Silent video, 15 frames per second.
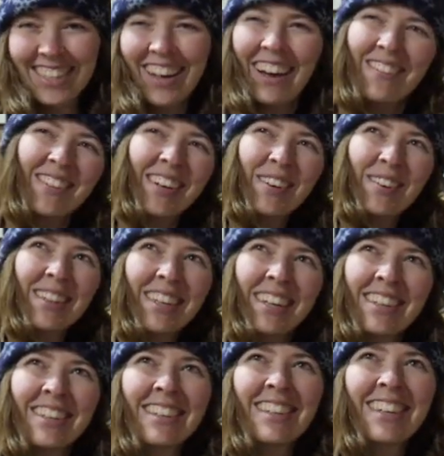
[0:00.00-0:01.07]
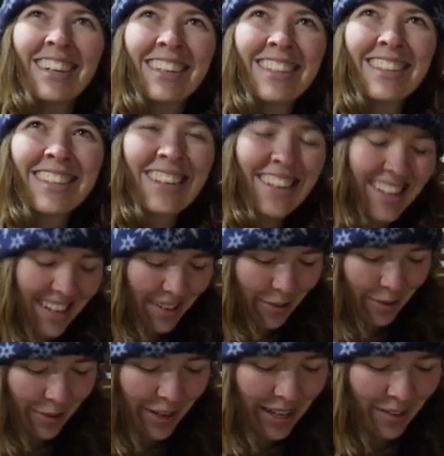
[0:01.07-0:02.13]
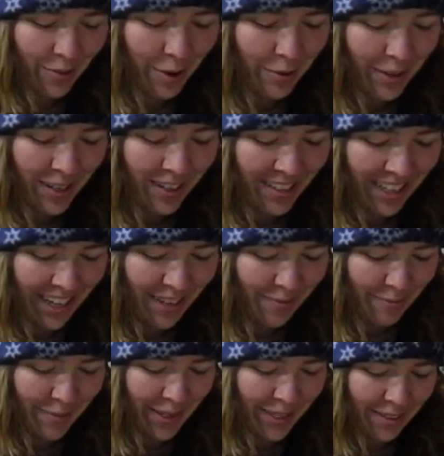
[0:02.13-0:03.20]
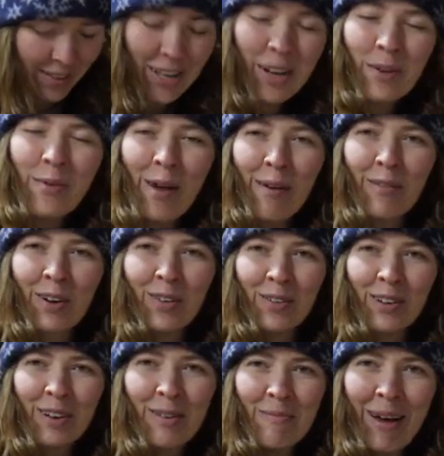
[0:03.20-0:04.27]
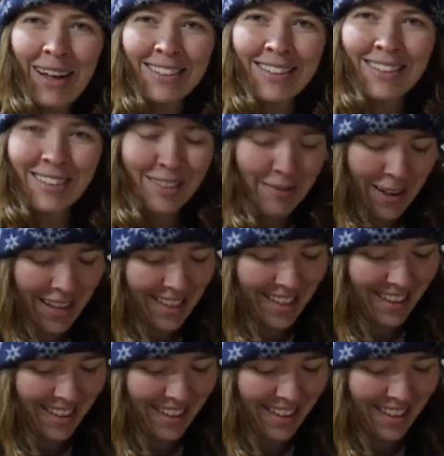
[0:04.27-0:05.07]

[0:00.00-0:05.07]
so I forget what the other tier is, what we what we called it, but we have a Golden Mastersmith.